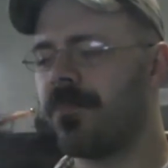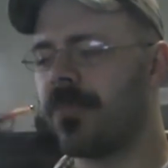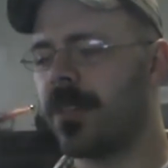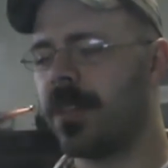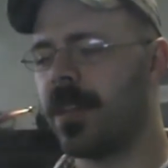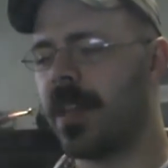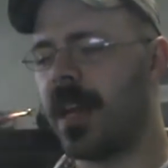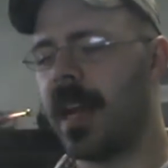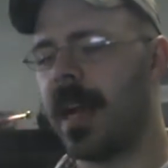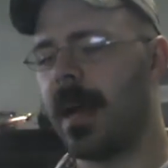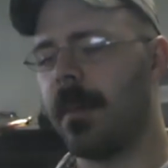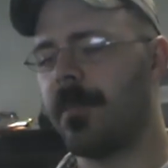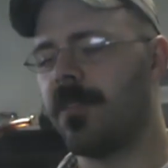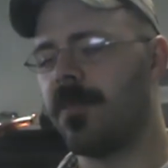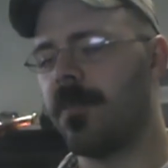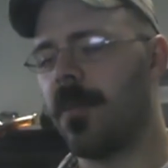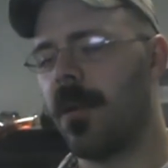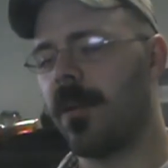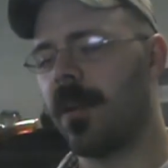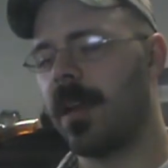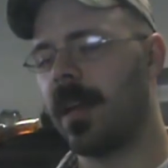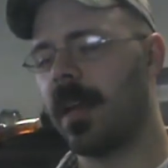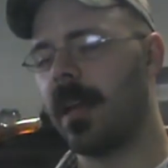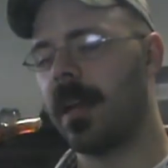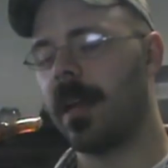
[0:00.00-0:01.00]
Today I'm
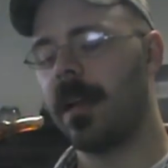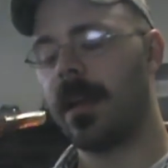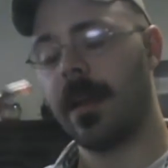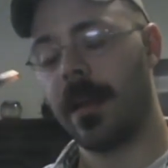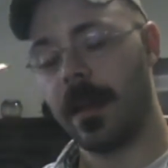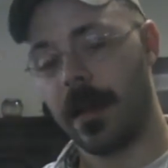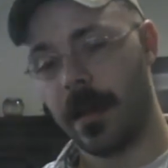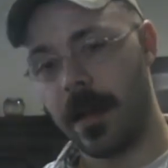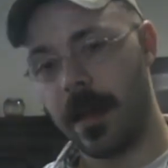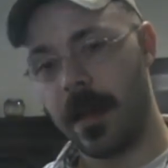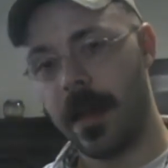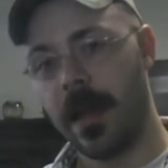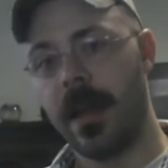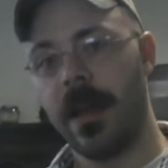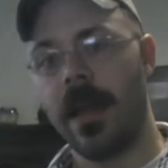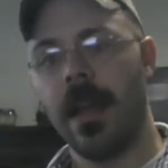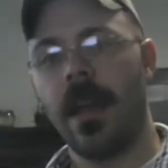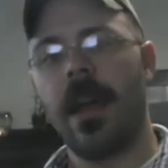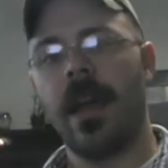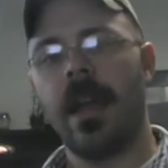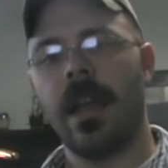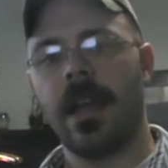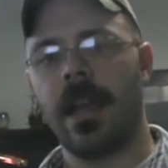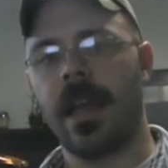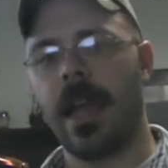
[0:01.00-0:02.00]
smoking
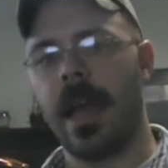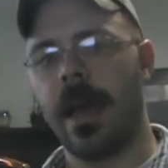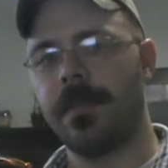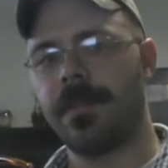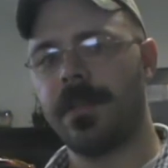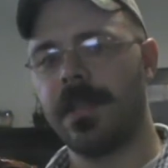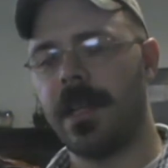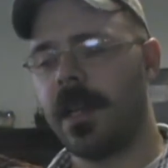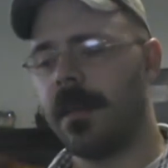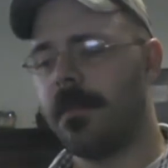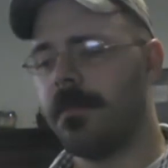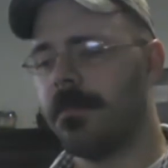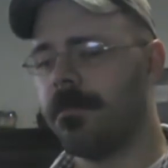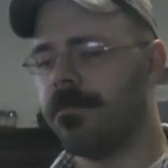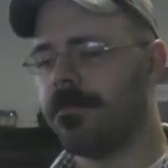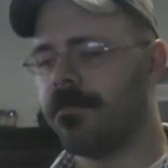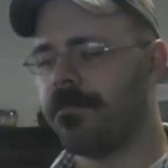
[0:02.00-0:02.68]
Capstan